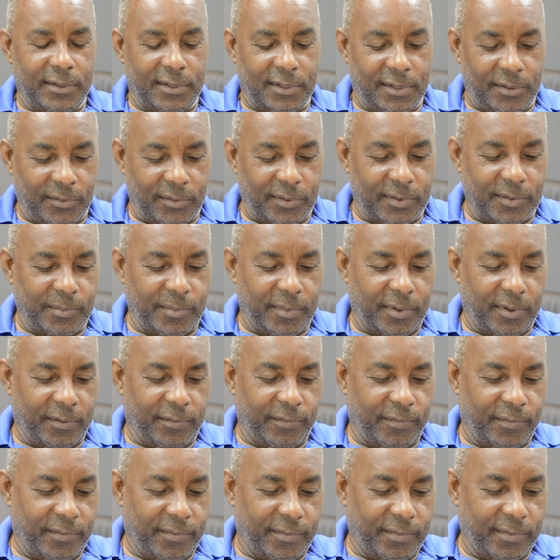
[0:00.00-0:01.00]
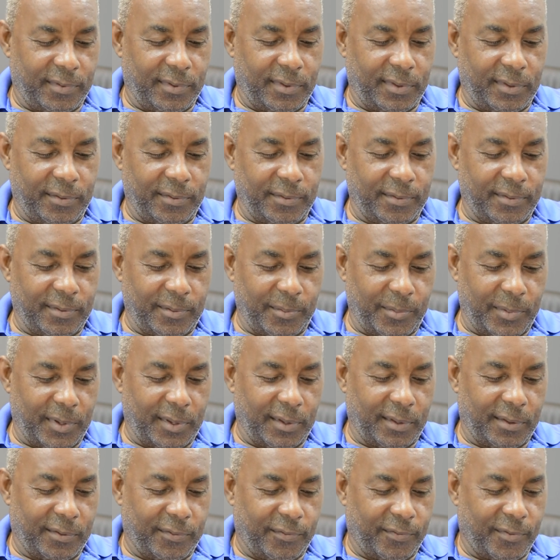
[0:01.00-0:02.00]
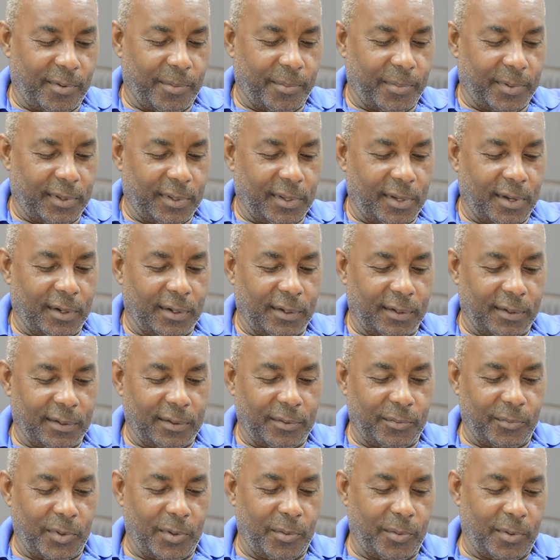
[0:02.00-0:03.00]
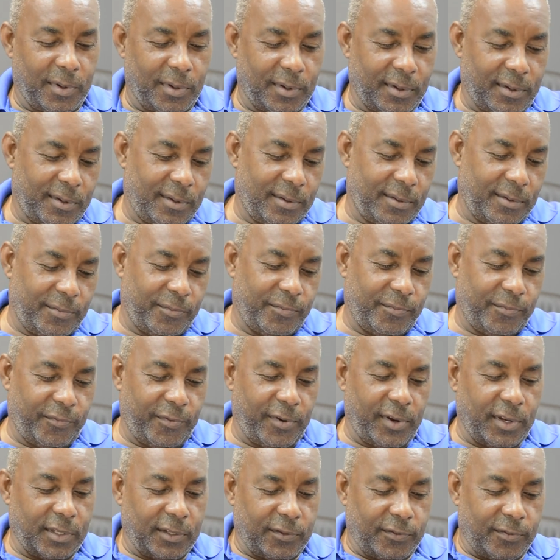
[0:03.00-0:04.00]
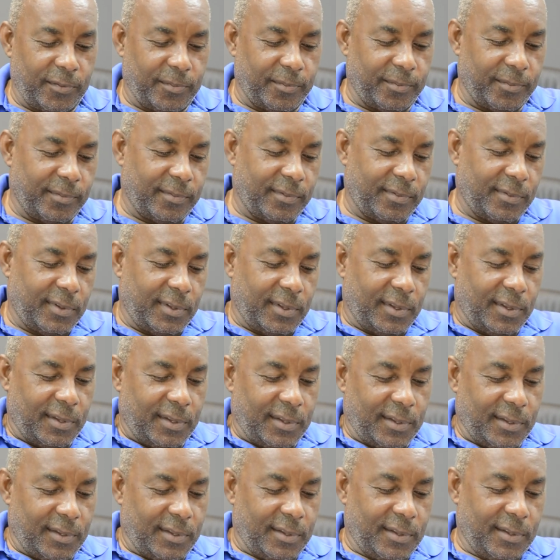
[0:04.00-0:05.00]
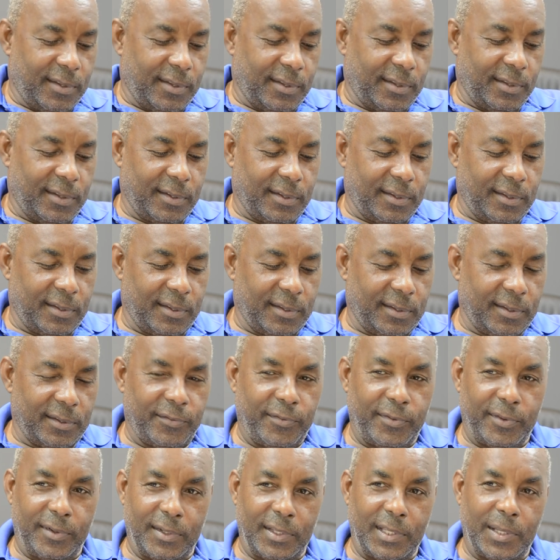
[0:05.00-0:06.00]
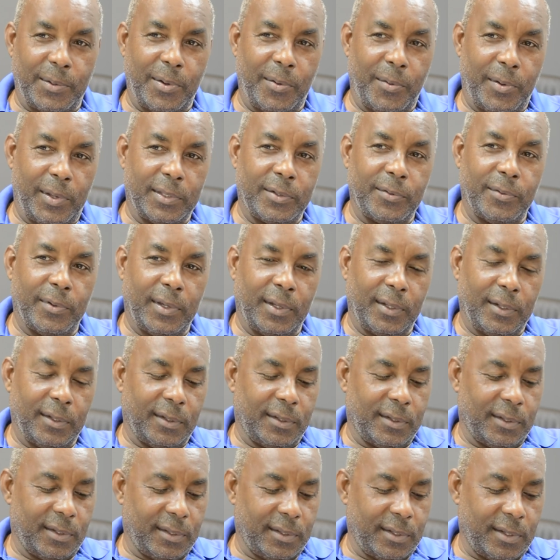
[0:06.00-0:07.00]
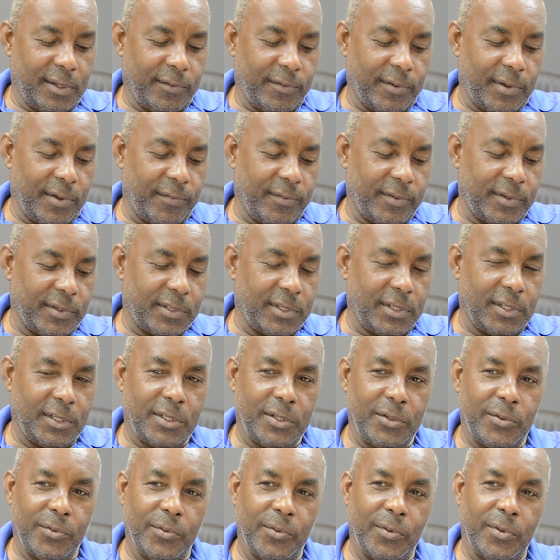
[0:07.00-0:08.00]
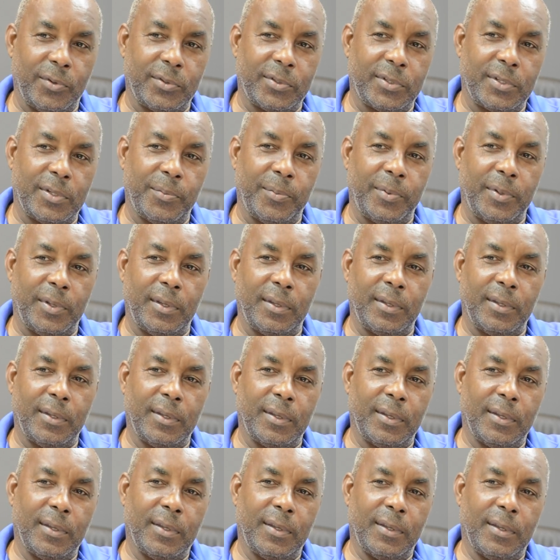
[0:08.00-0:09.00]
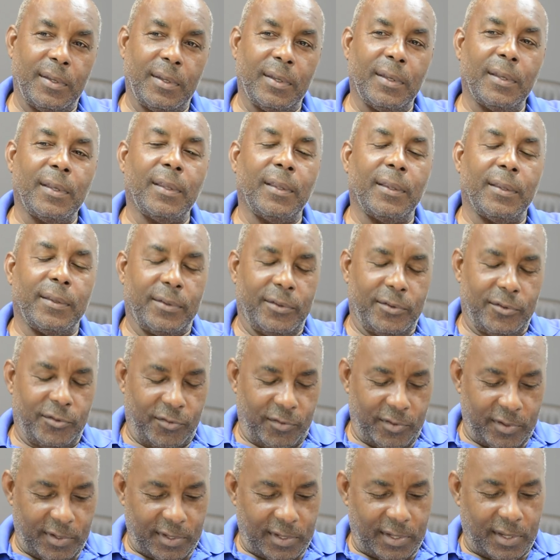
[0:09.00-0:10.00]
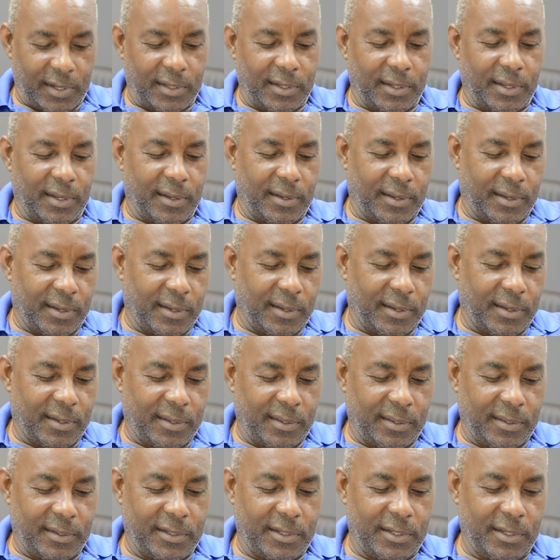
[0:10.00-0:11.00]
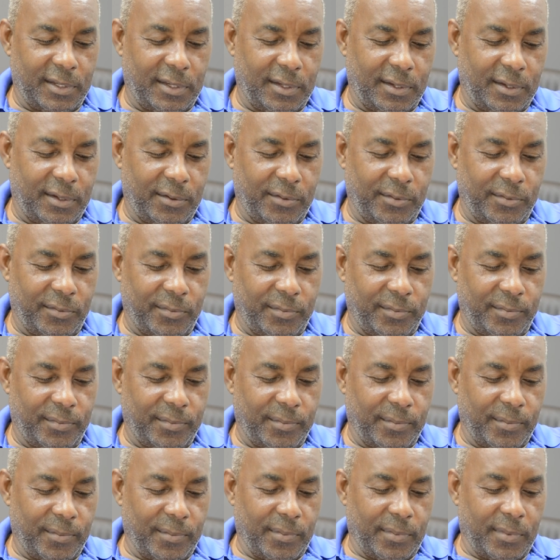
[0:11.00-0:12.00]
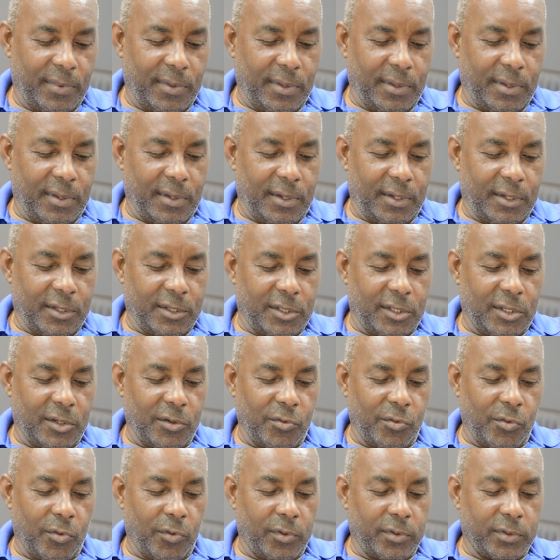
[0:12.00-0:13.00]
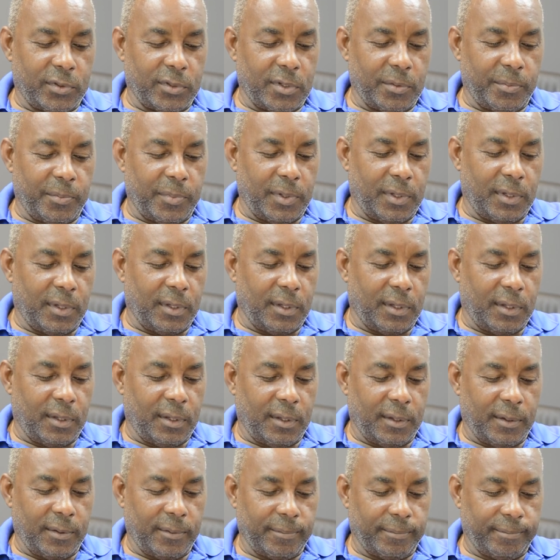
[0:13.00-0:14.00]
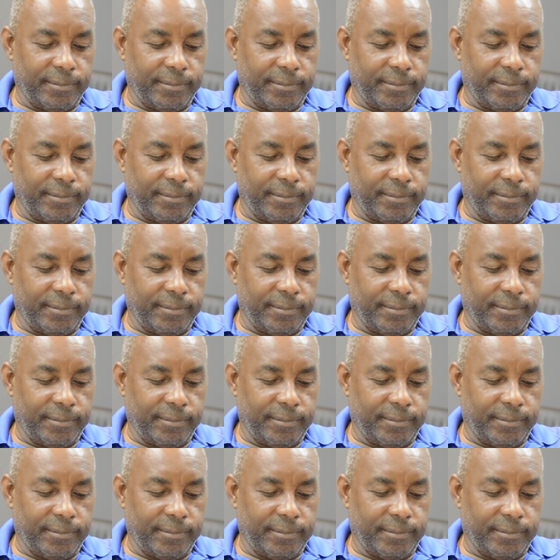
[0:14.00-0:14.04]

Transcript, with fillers: she was my. I mean, from a young. We were friends from. Yeah. From the time I went to England, and, now obviously she, she rose to be. Trinidad or Grenada. Trinidad, yeah, yeah, yeah. And she. She rose to be.